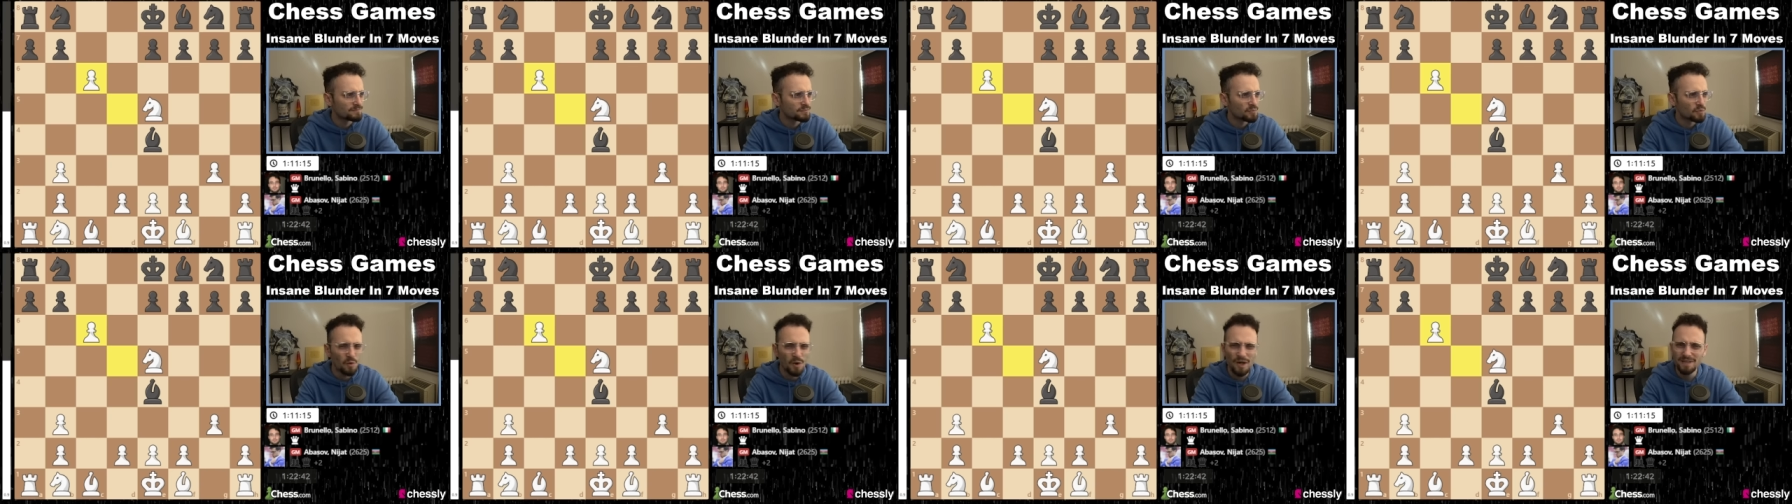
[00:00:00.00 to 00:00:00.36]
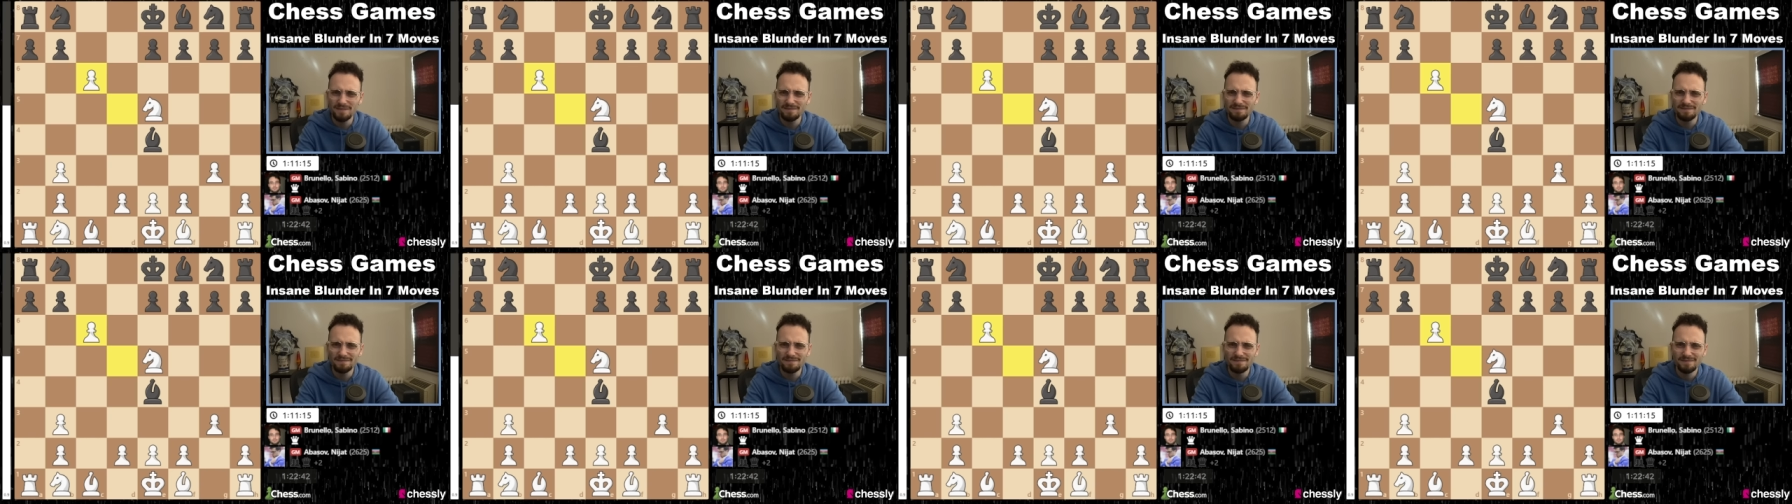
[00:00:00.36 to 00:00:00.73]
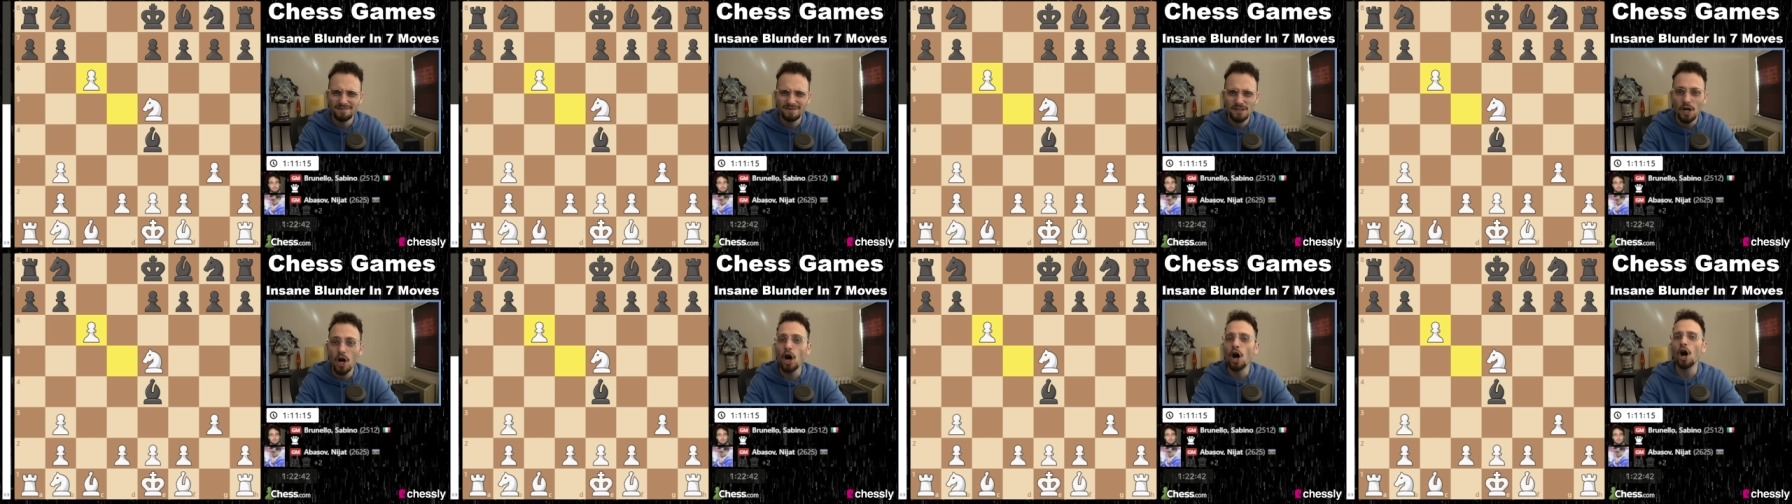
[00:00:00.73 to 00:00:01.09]
What?
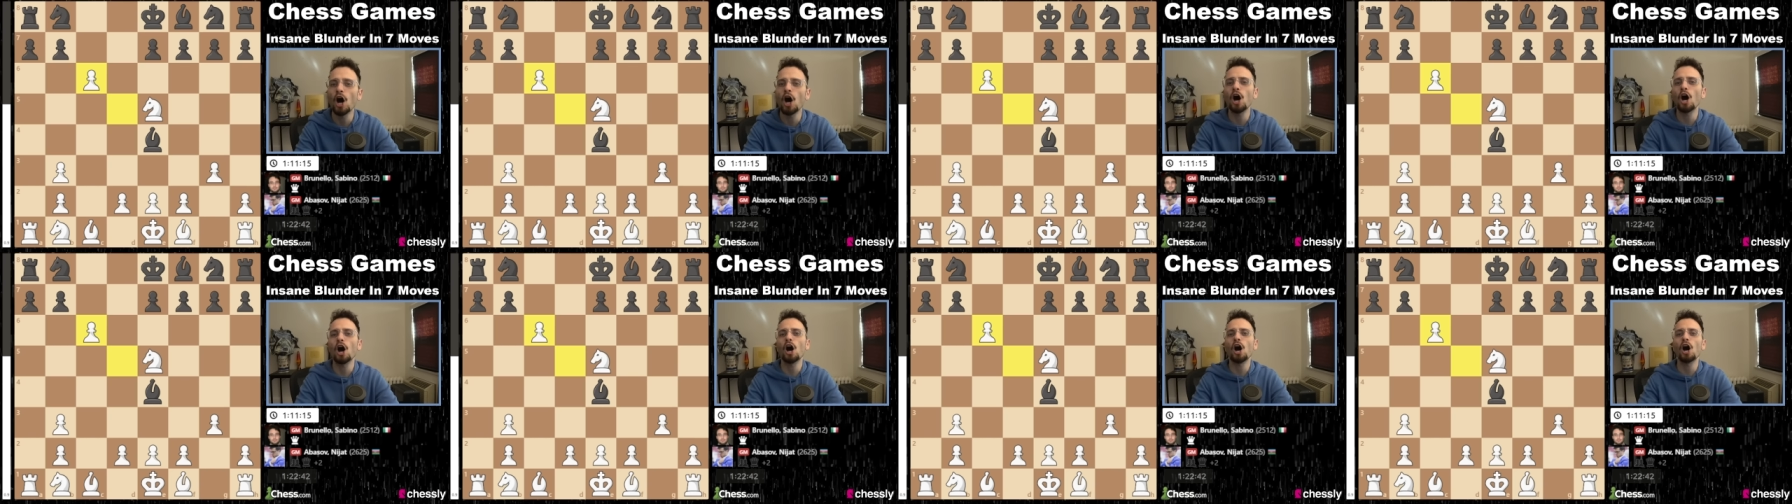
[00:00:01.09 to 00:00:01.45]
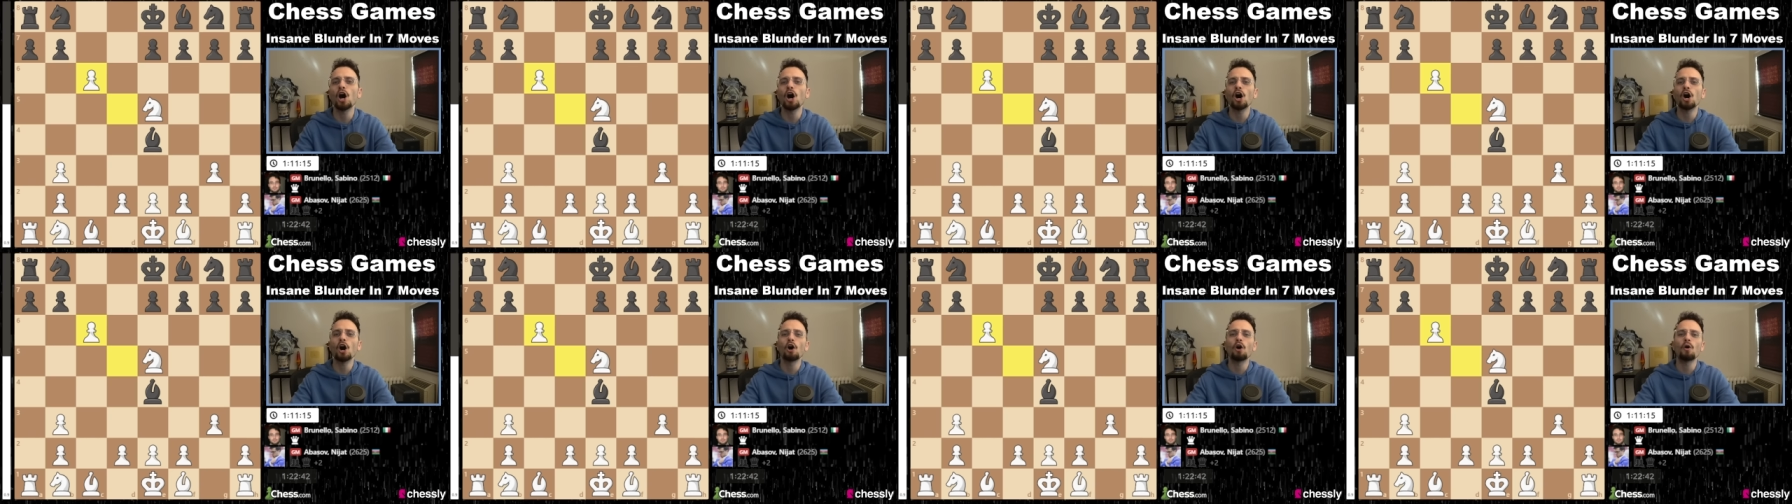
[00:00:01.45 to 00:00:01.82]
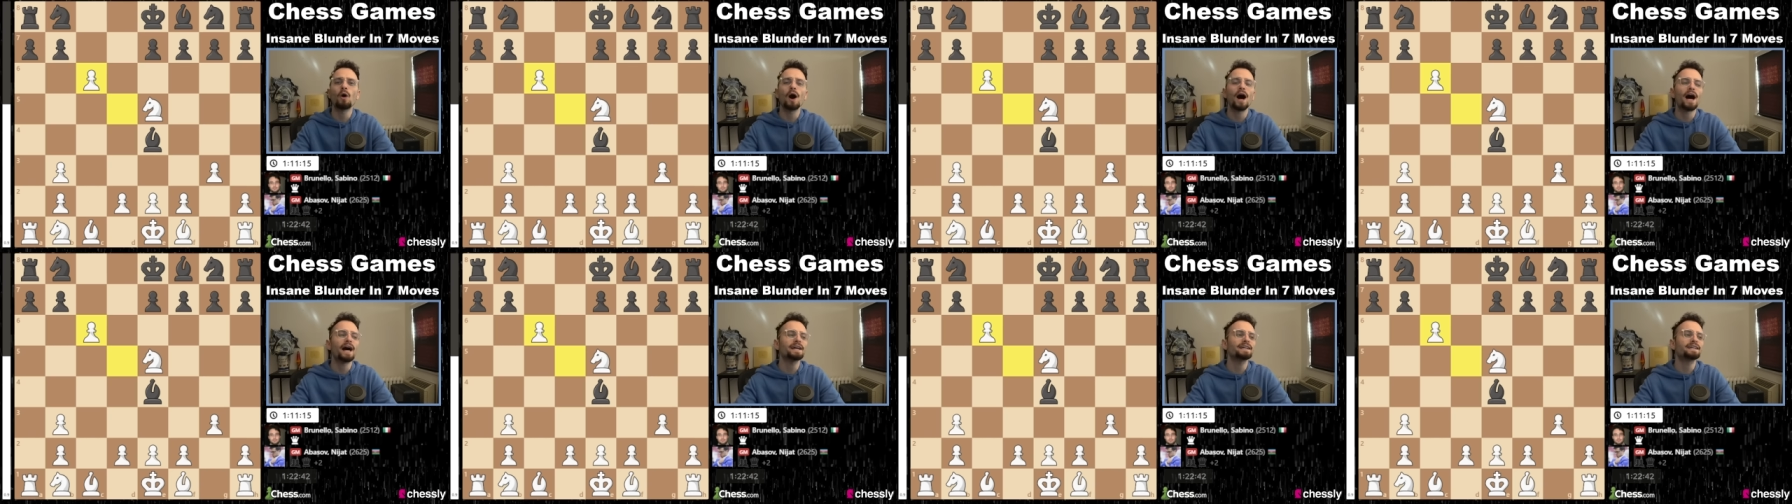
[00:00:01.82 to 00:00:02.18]

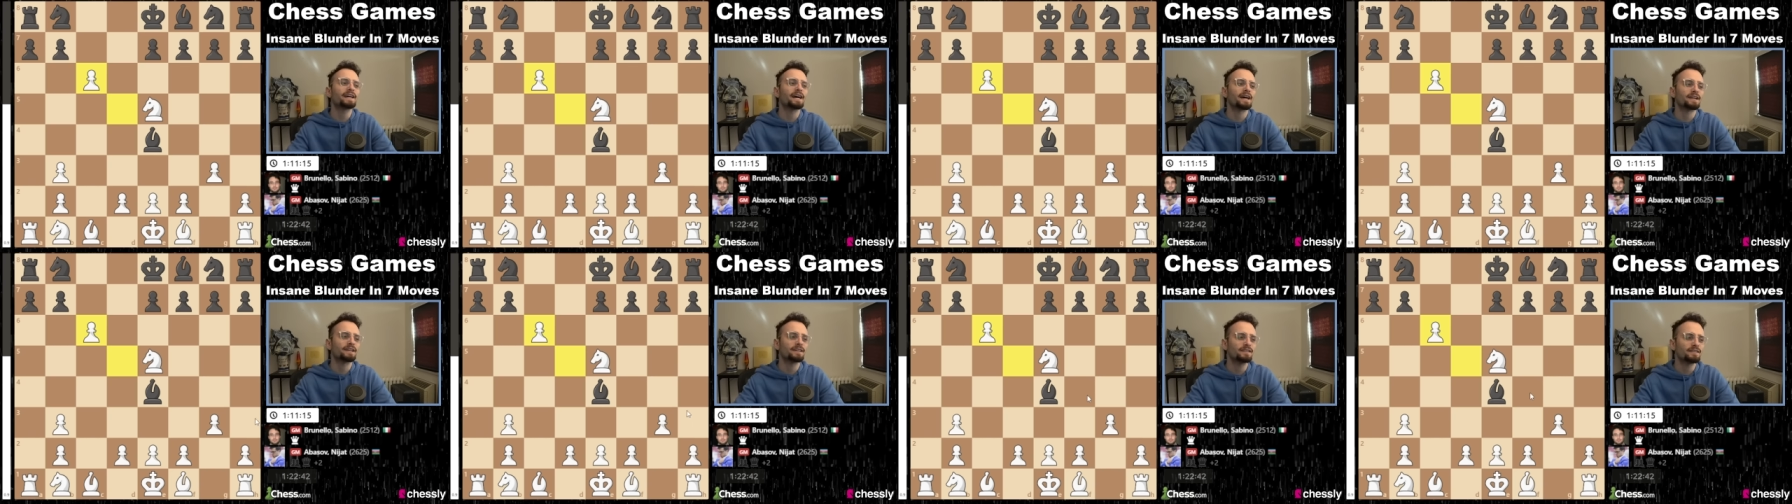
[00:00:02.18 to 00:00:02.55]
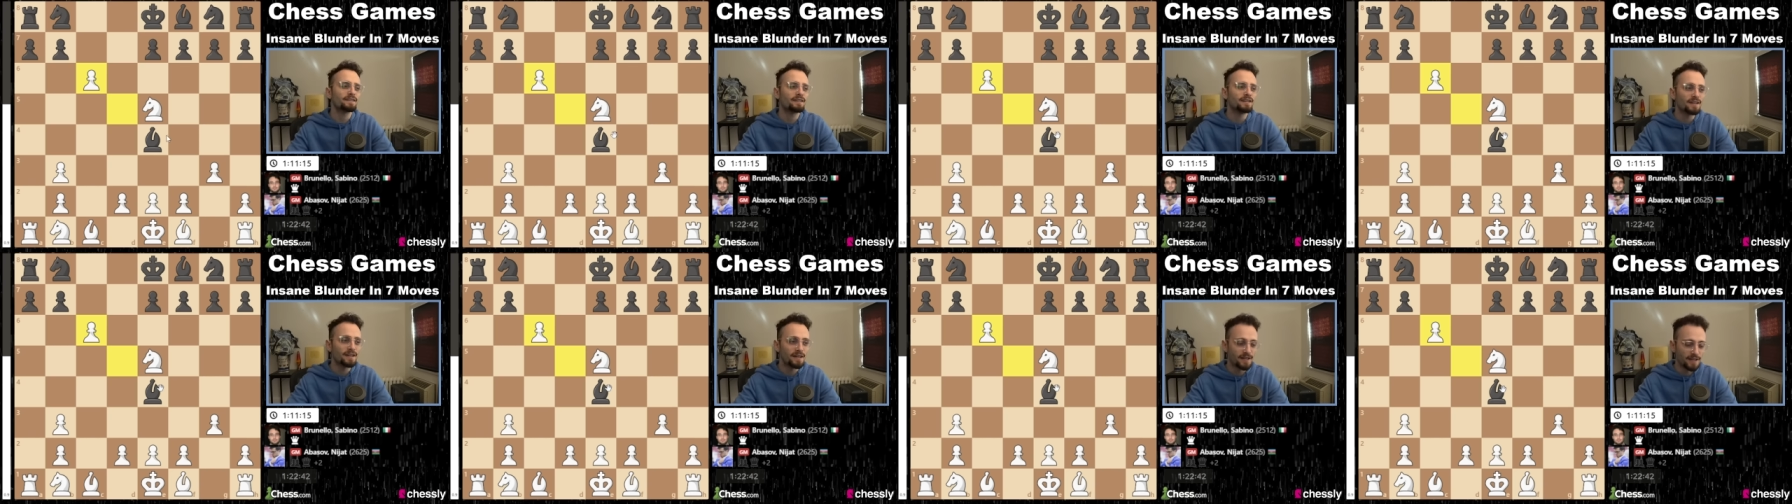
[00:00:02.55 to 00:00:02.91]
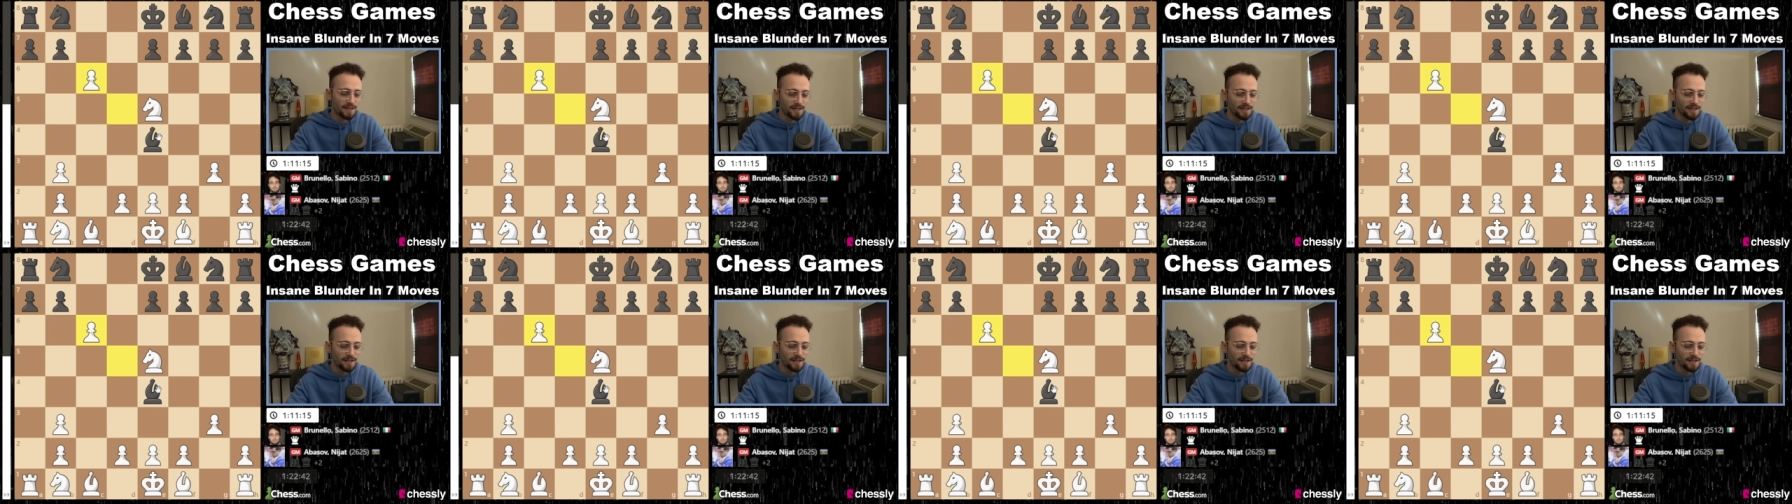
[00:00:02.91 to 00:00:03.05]
Oh, I get it.